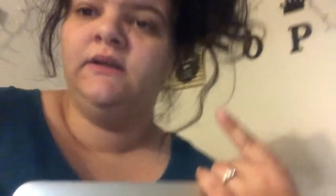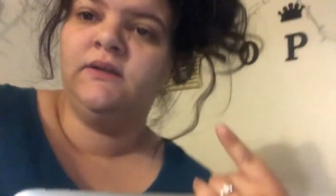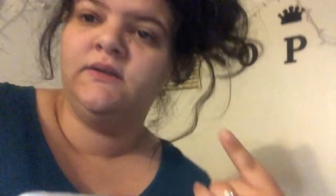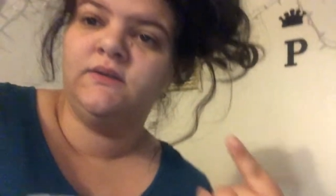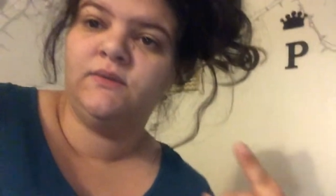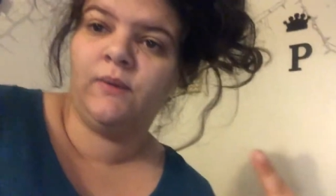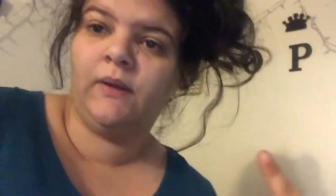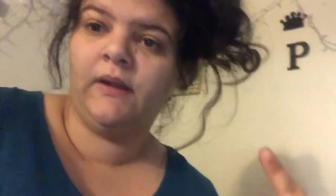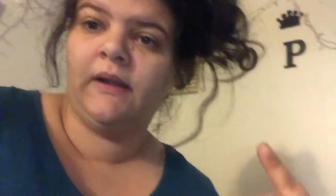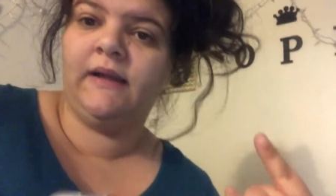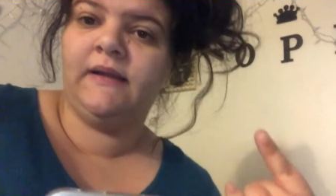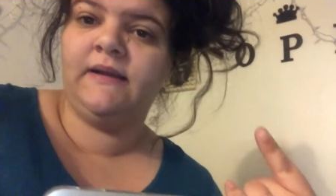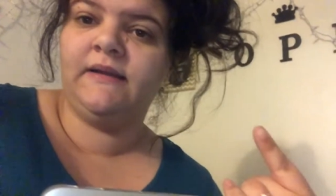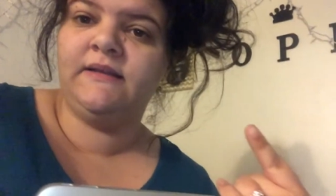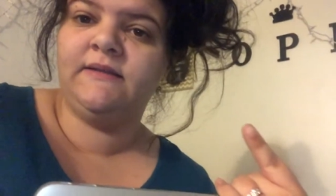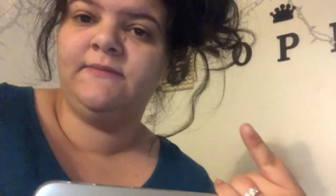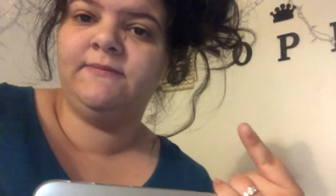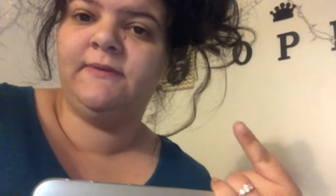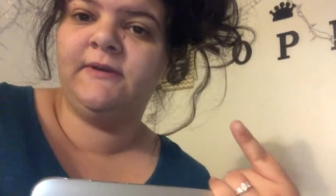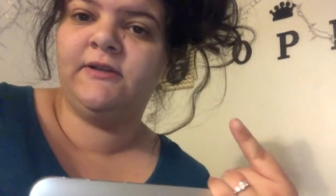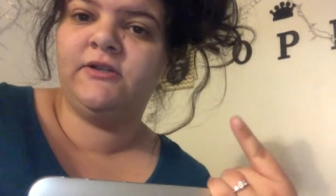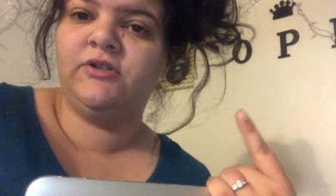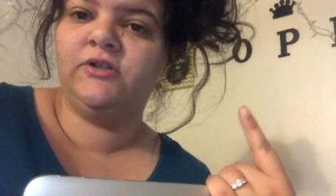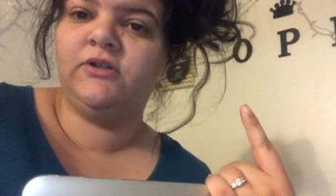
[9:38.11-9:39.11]
So I got his
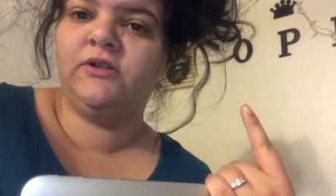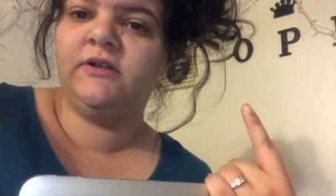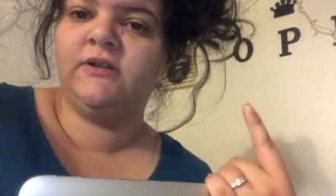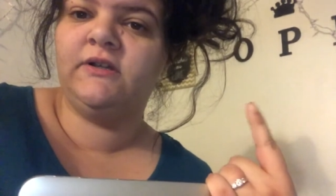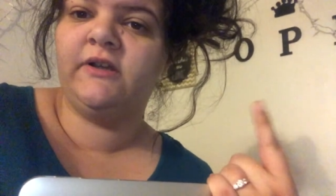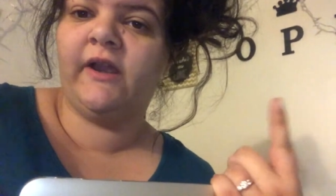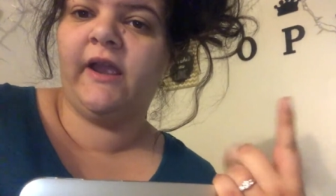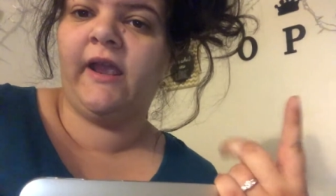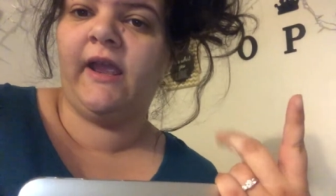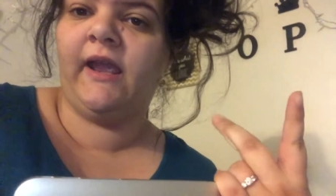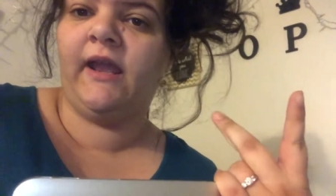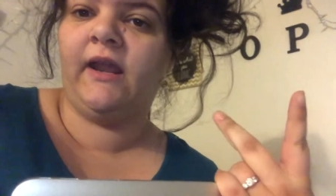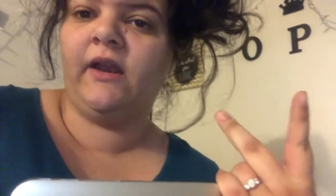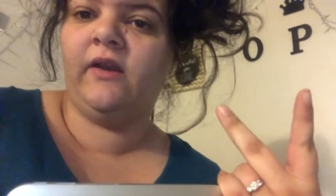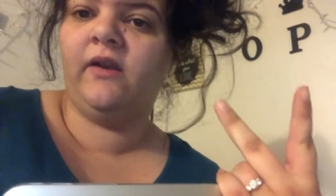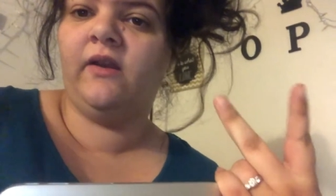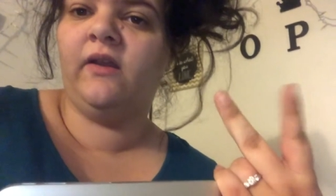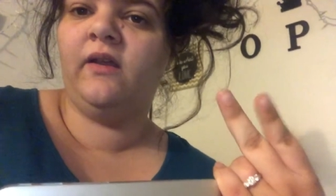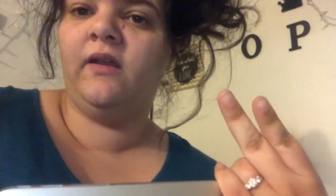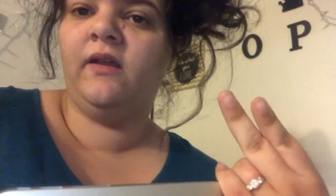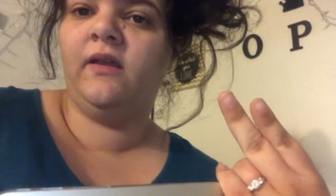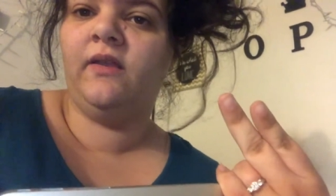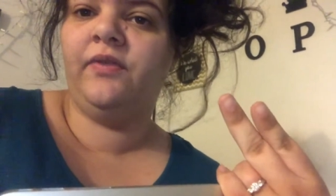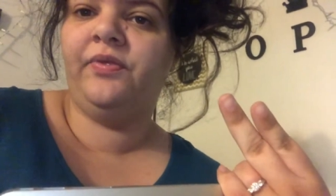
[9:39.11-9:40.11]
picture
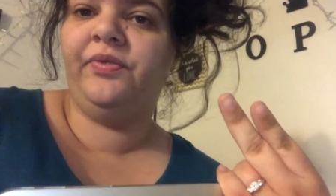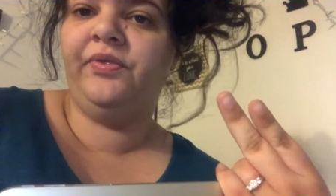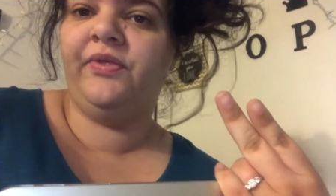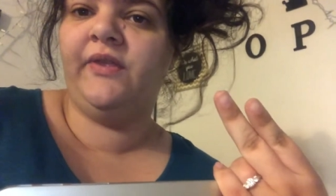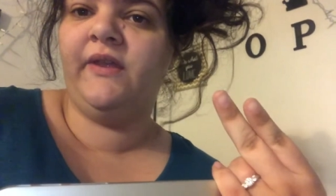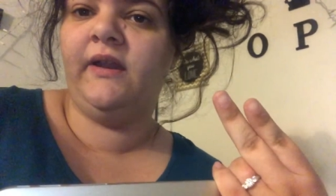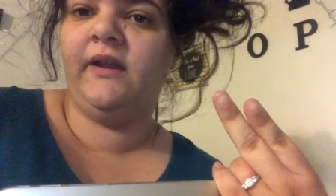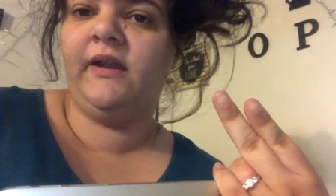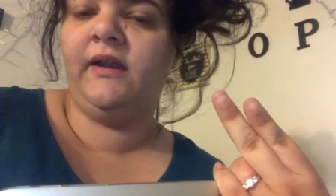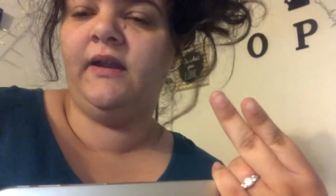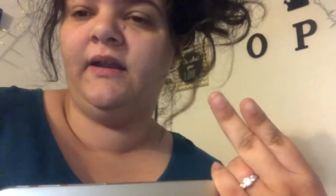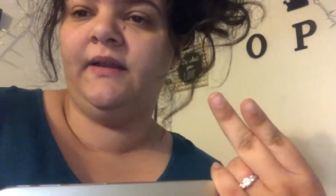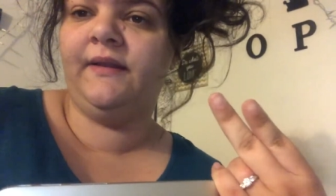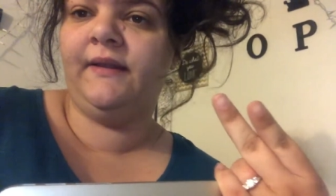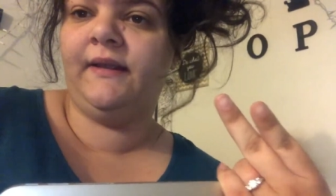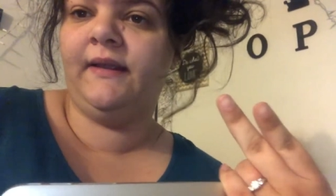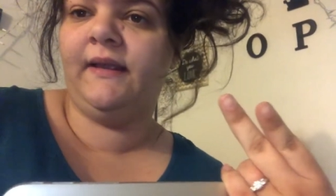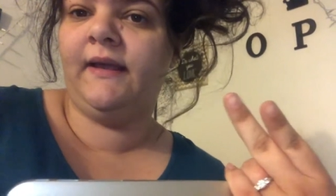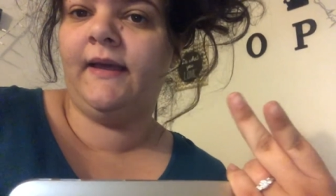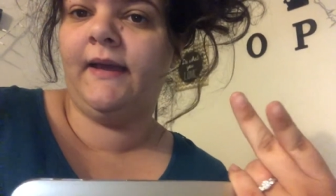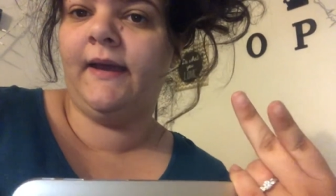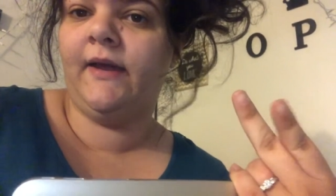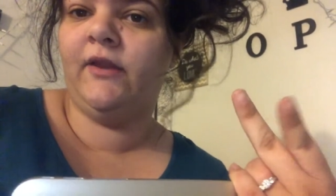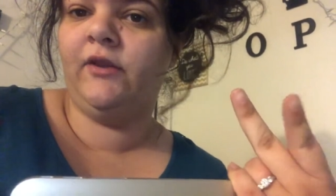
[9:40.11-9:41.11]
and then
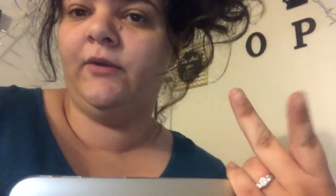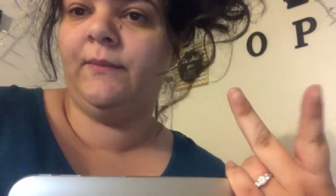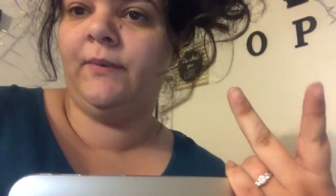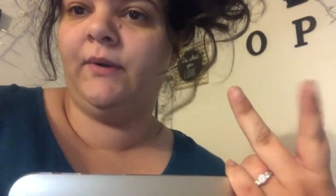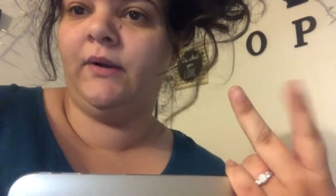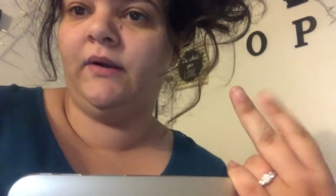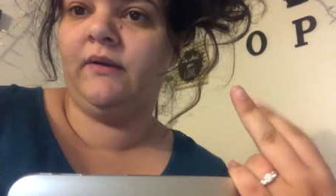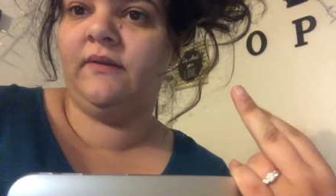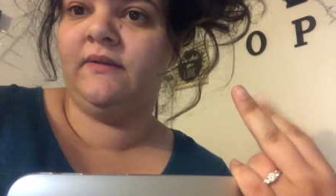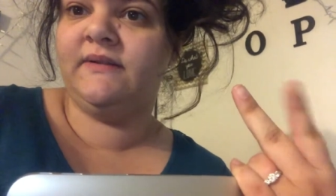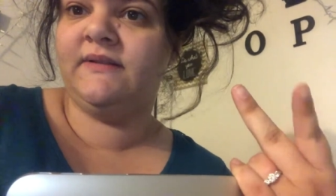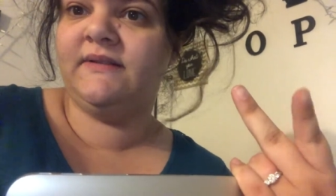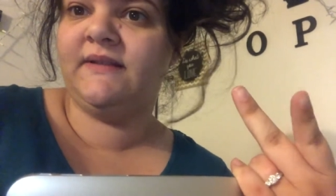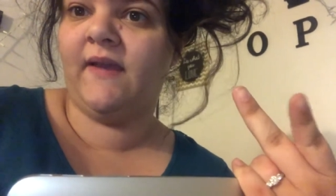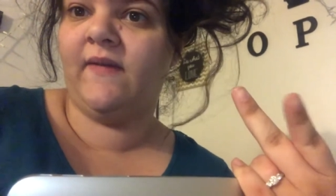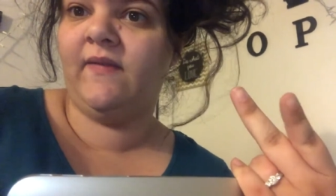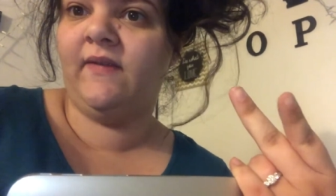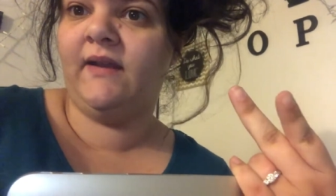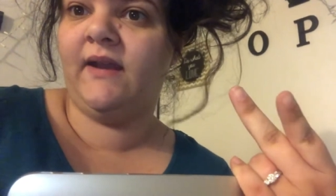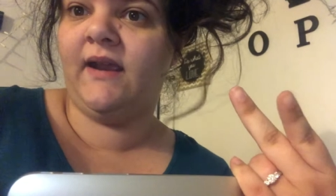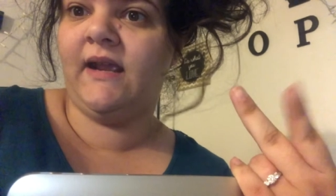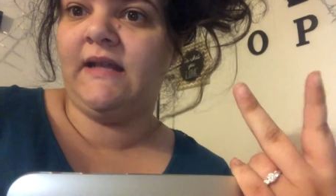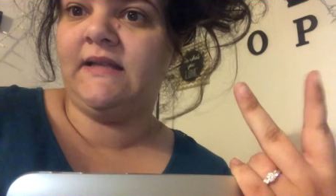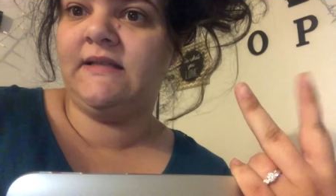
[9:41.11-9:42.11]
the other part of the save
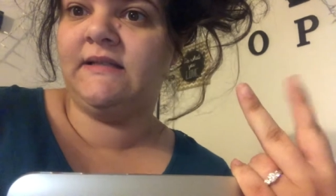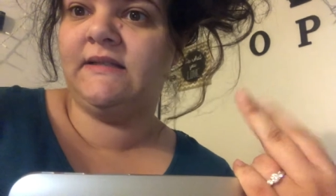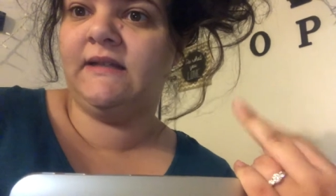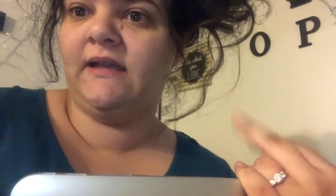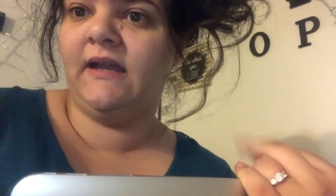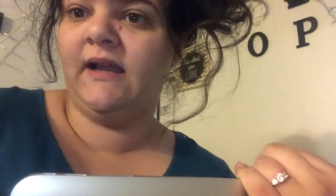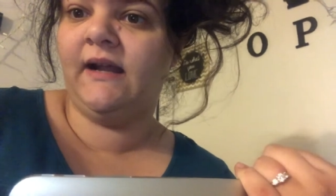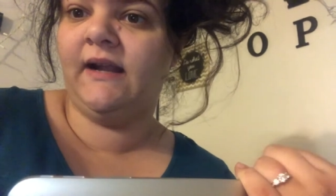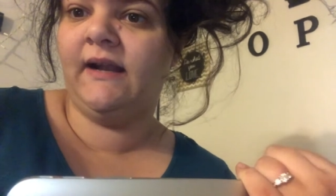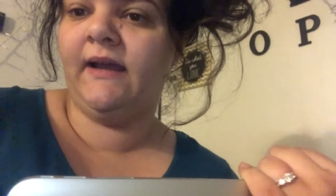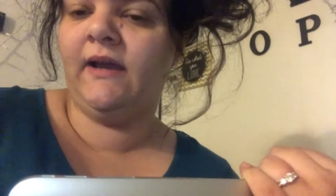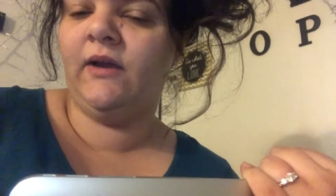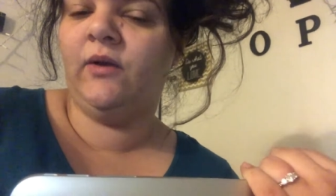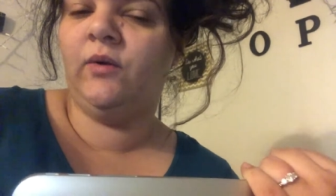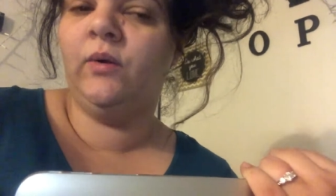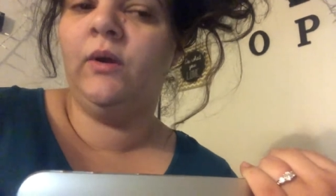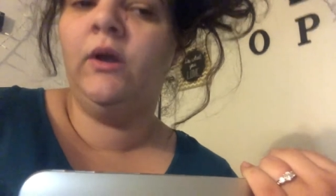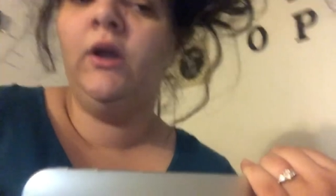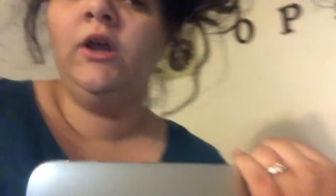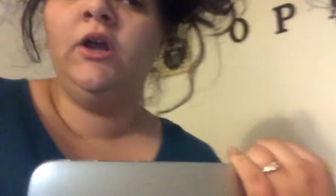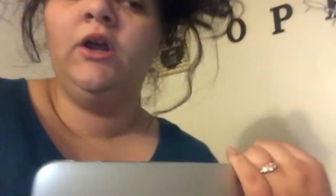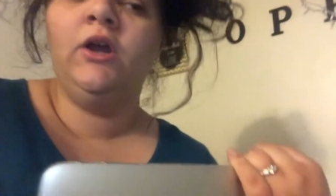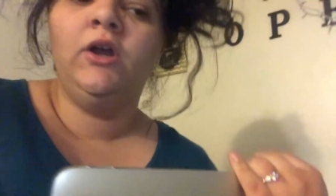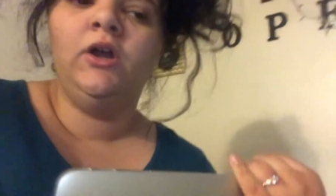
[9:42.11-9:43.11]
the dates to cut out.
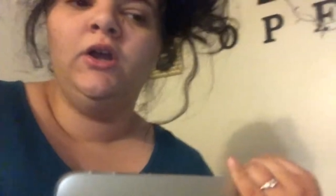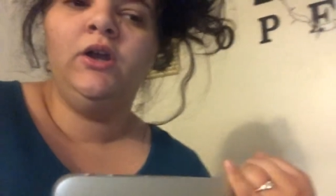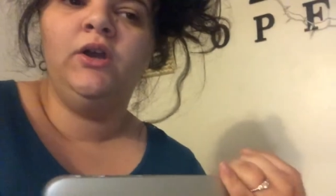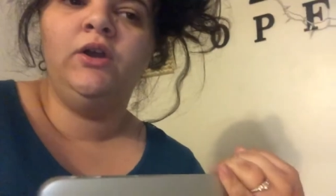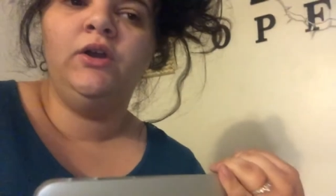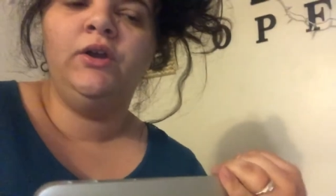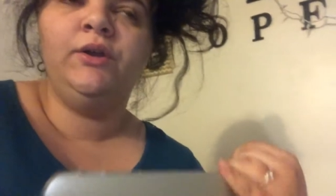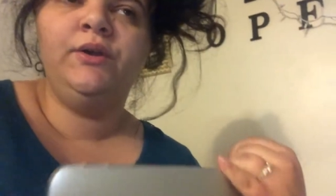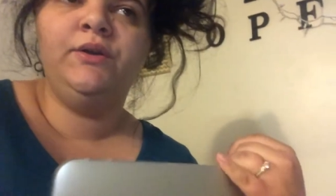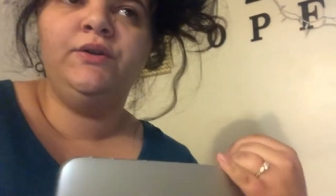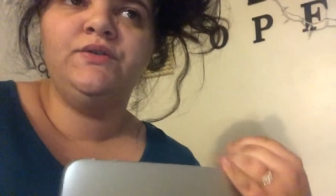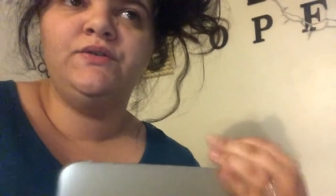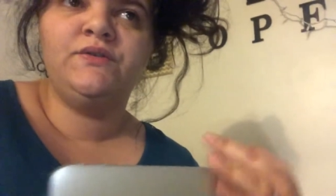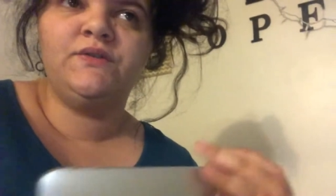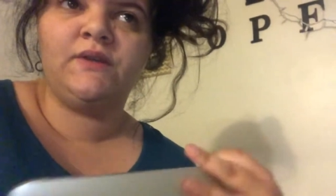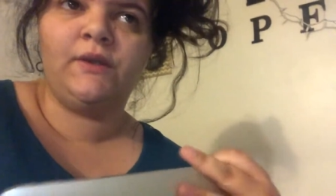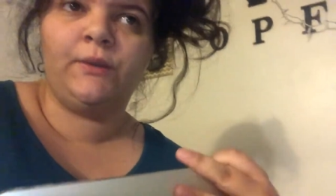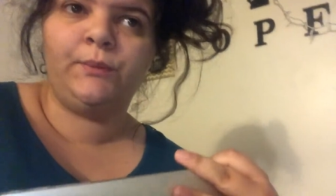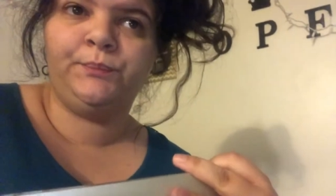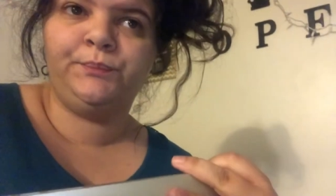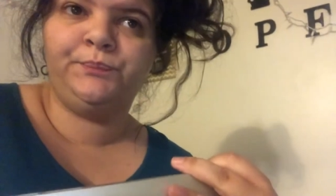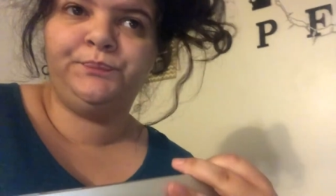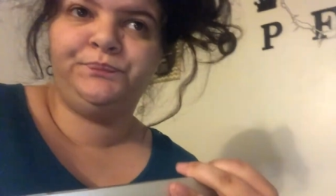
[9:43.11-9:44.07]
So